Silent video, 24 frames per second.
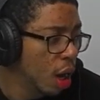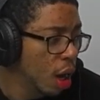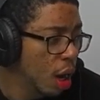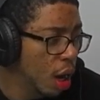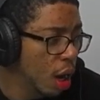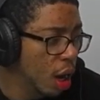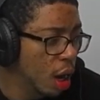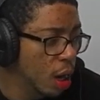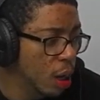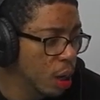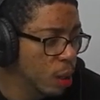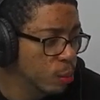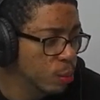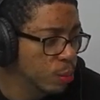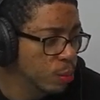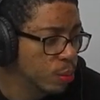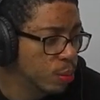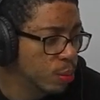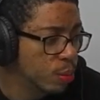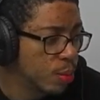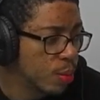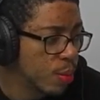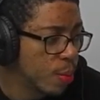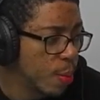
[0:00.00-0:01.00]
Um,
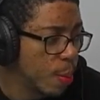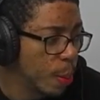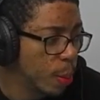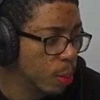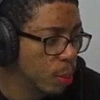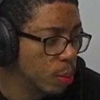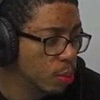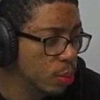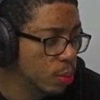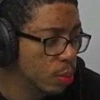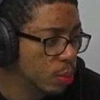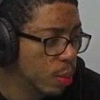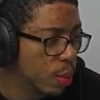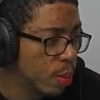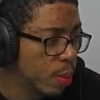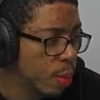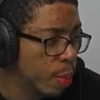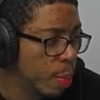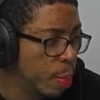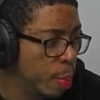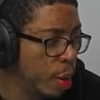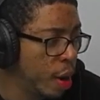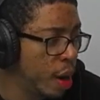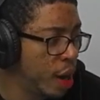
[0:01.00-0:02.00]

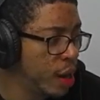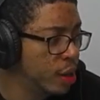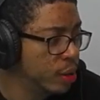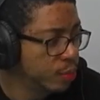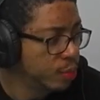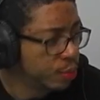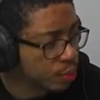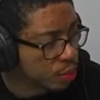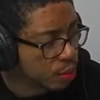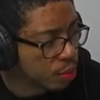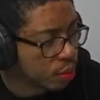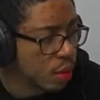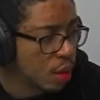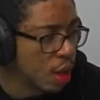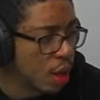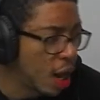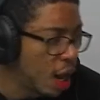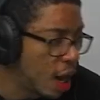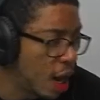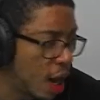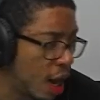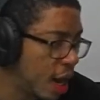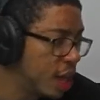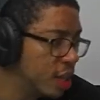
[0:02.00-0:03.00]
but you know,
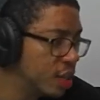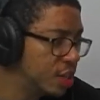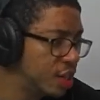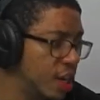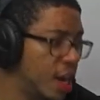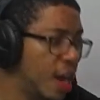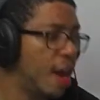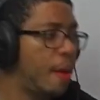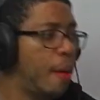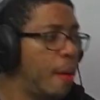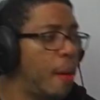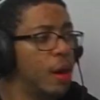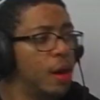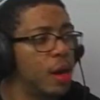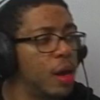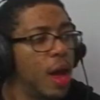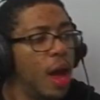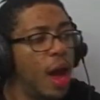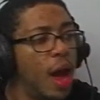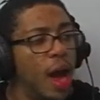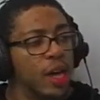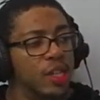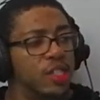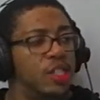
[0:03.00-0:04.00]
like I said,
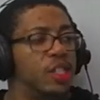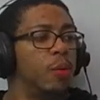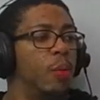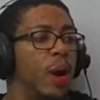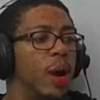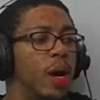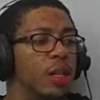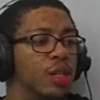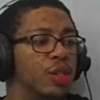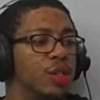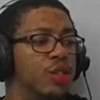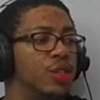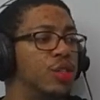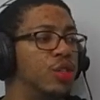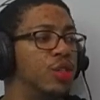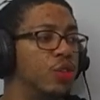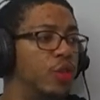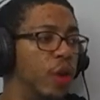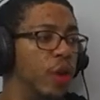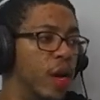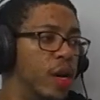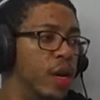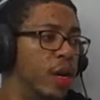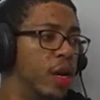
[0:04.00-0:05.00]
I see why this is
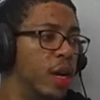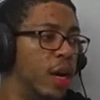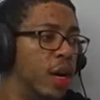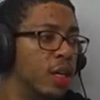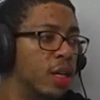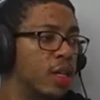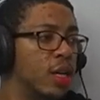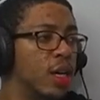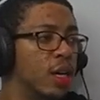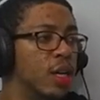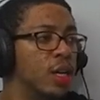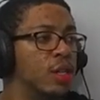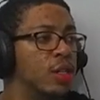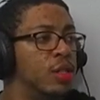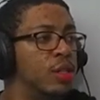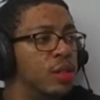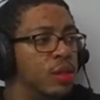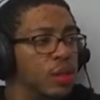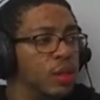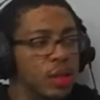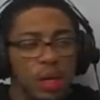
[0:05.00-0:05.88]
trending. It's because